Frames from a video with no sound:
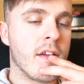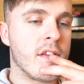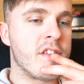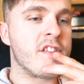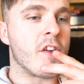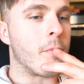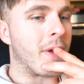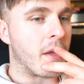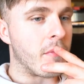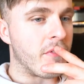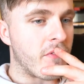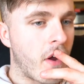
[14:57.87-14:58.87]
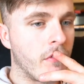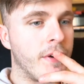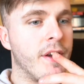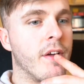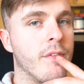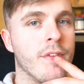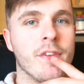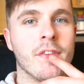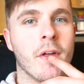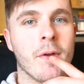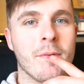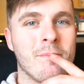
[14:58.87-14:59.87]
Still making me very nervous though.